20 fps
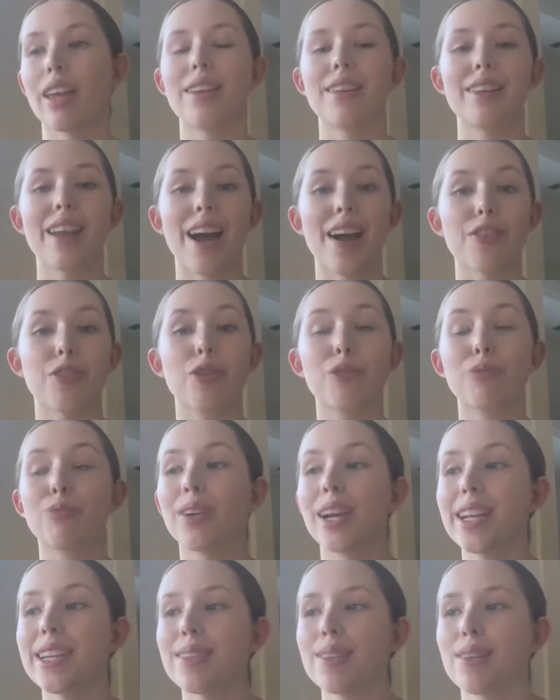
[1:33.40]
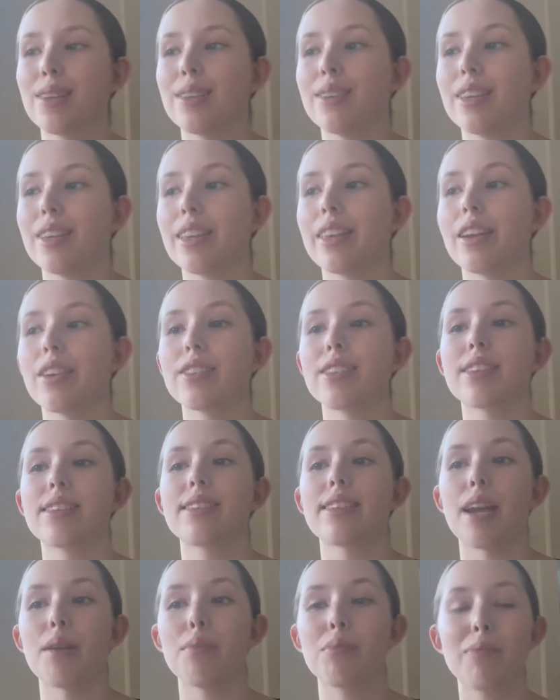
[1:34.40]
Now, the reason that there's
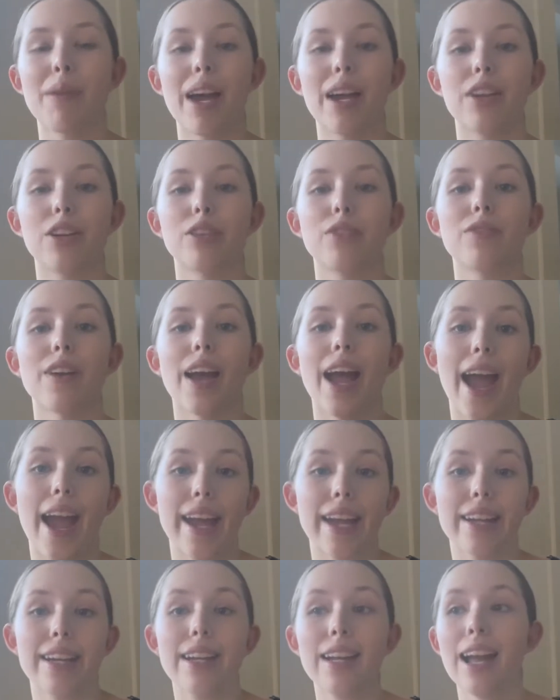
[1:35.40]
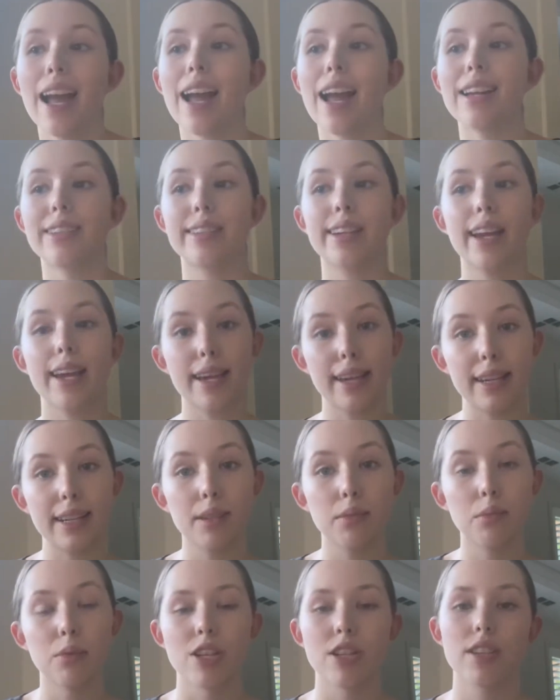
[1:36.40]
the same amount of A and T,
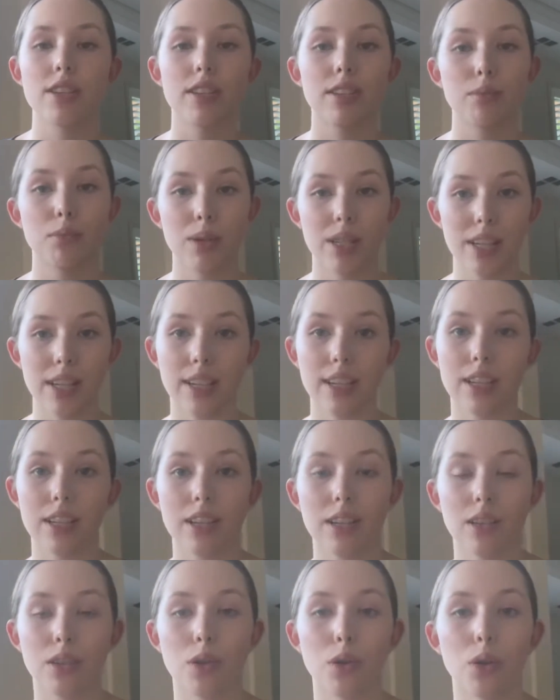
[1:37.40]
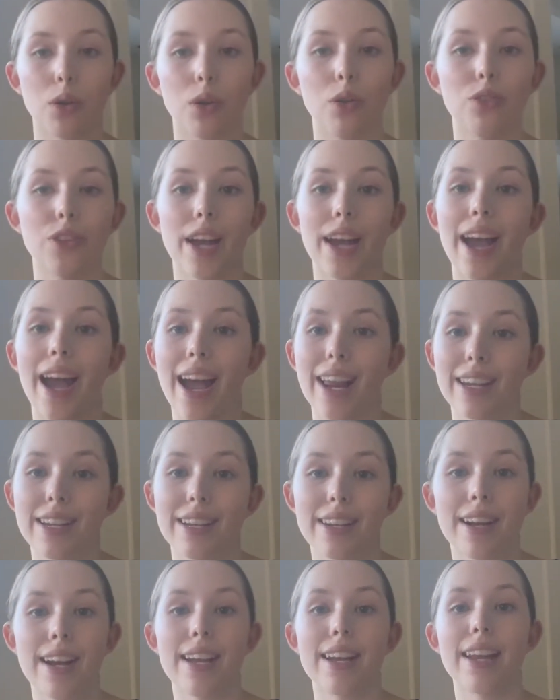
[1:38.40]
which we are gonna call the
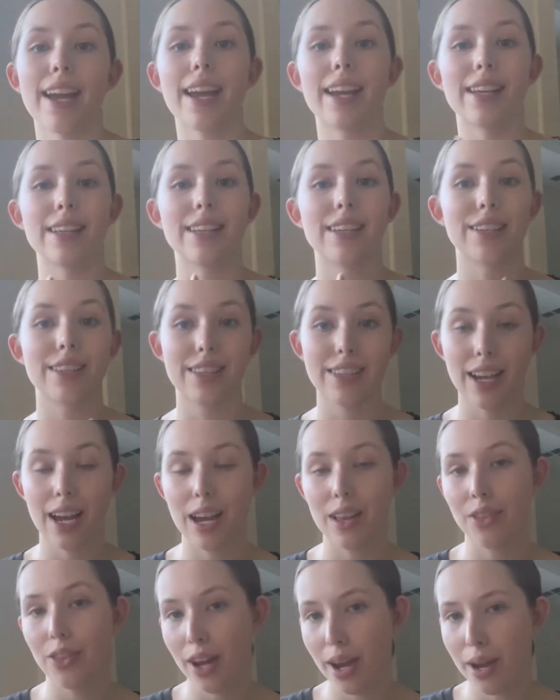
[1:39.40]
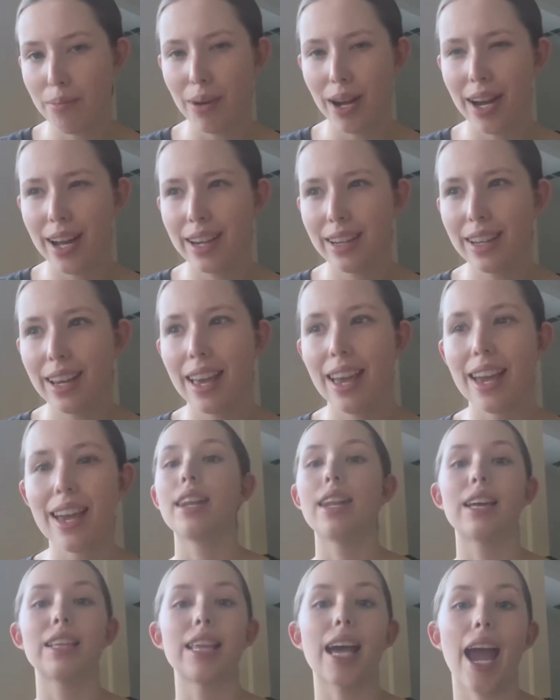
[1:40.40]
adenine and thymine.
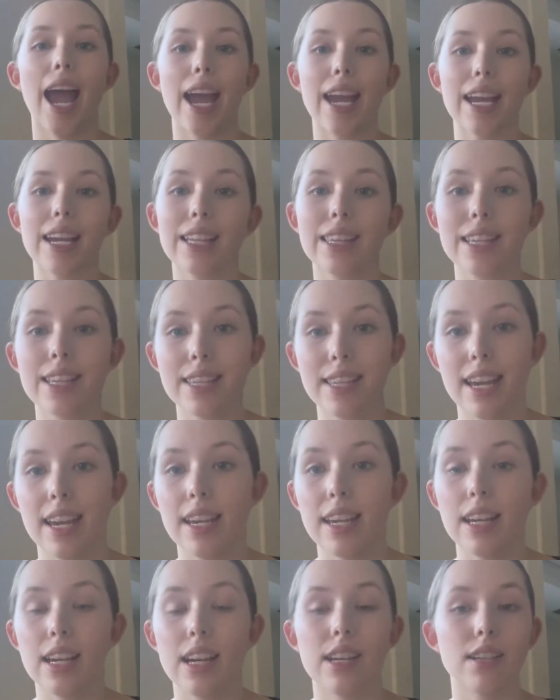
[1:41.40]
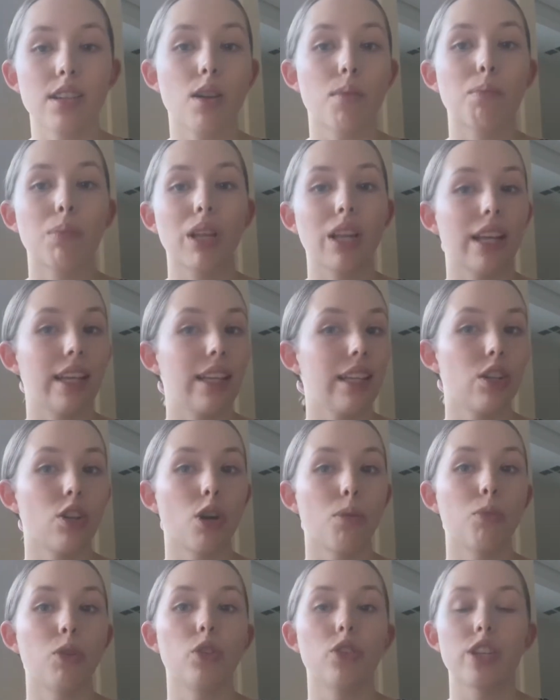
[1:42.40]
Now, the A and the T are completely
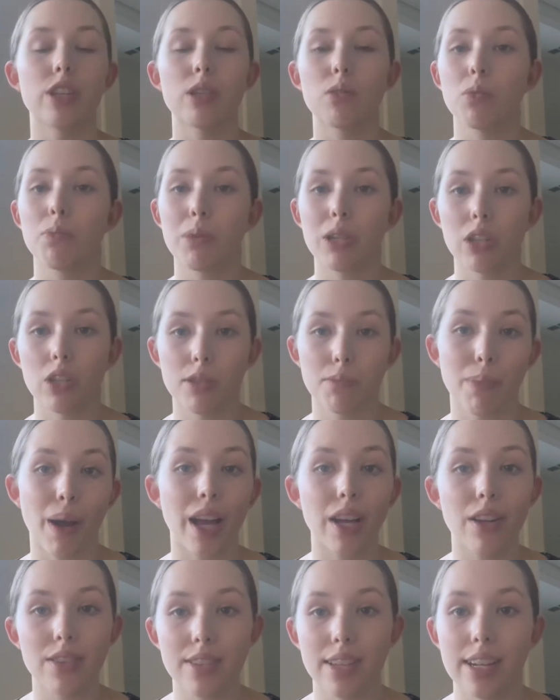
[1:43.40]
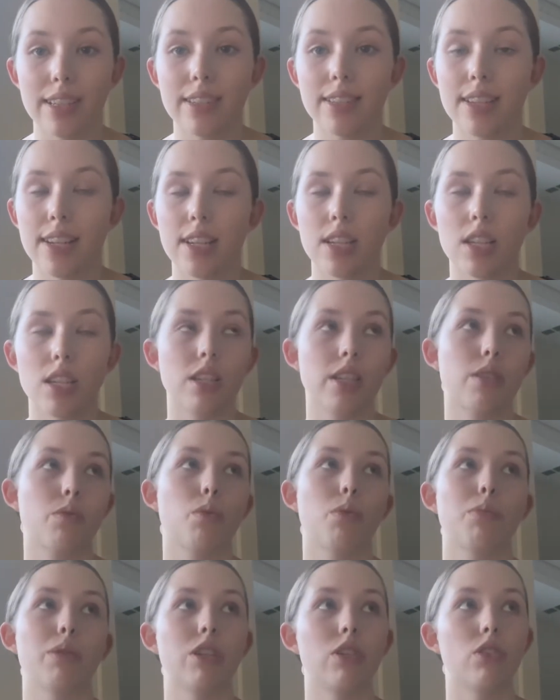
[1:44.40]
normal. This will be used by your science teachers. This
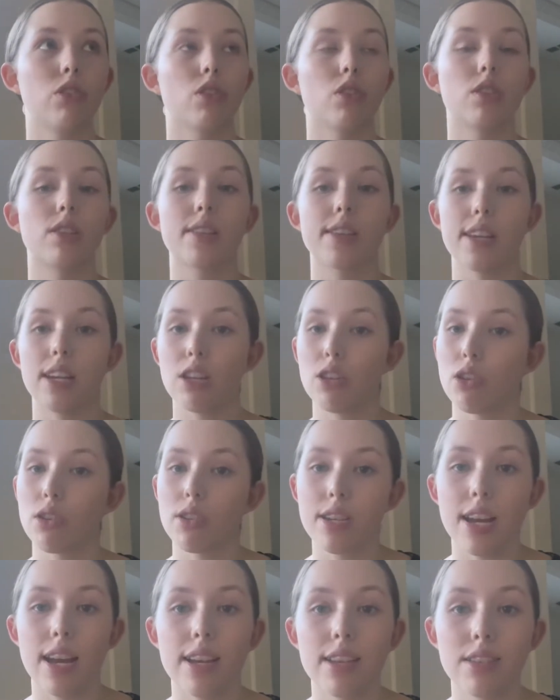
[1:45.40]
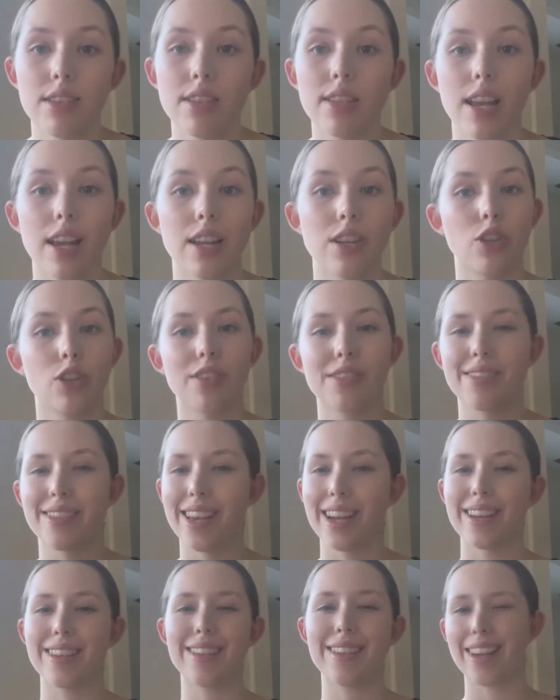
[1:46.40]
will be used in your test, and you can
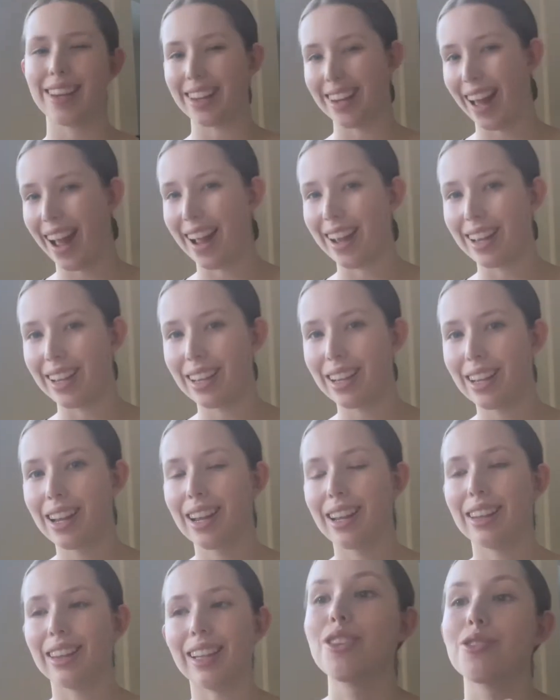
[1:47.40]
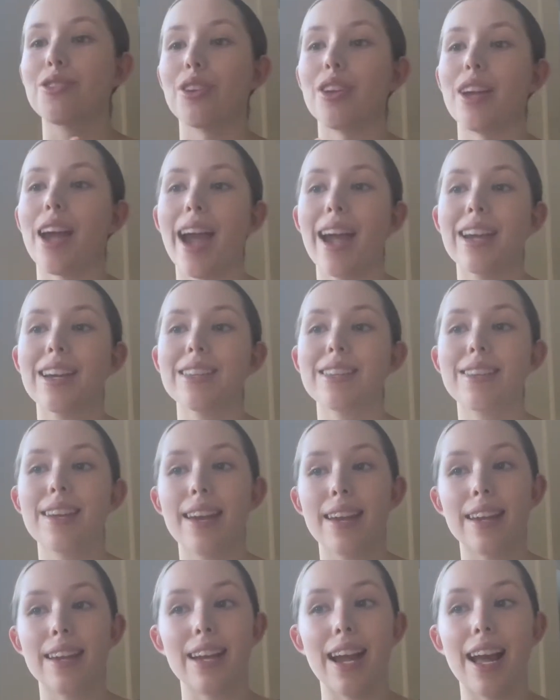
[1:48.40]
say T and A. So A and
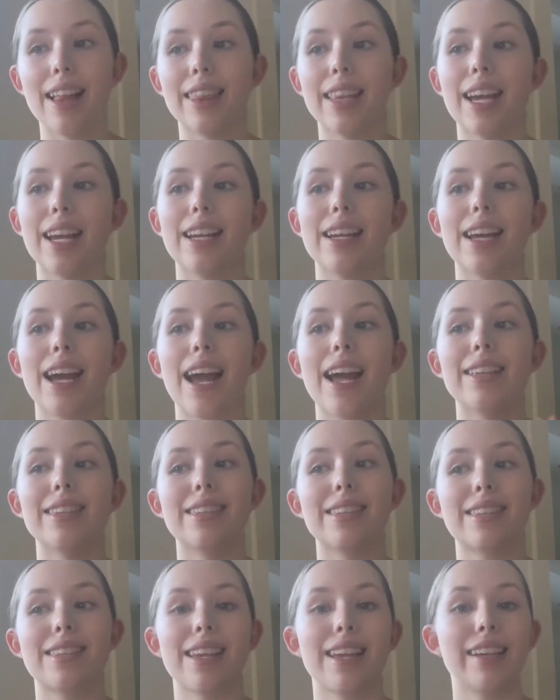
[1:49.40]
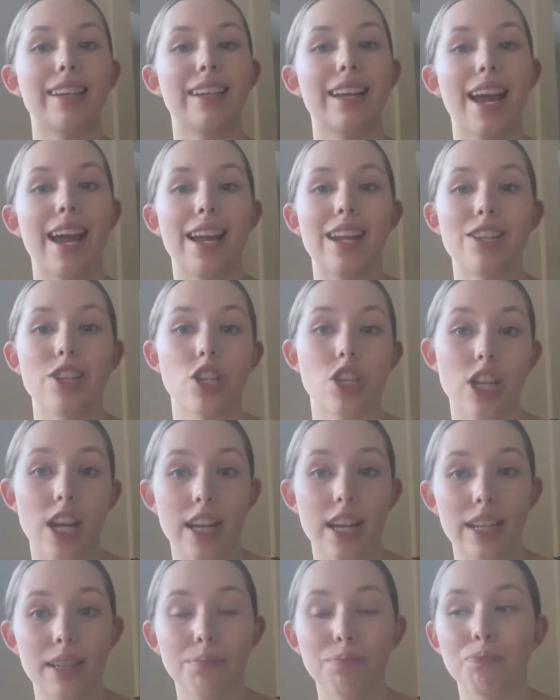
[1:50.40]
T, and then and C and
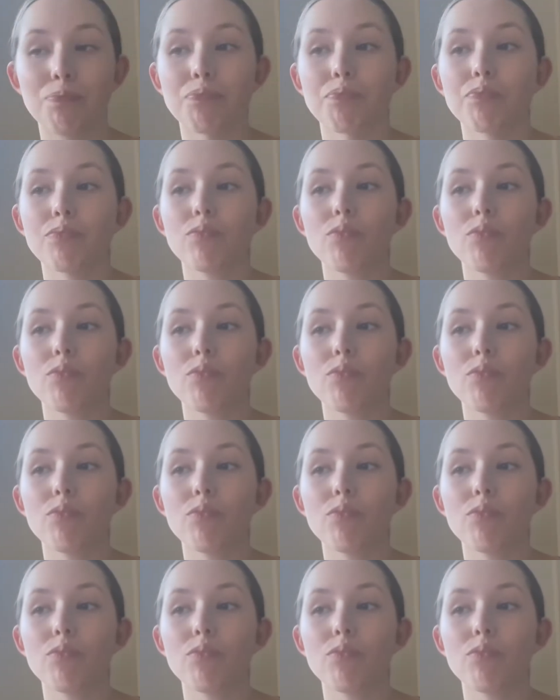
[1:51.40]
G.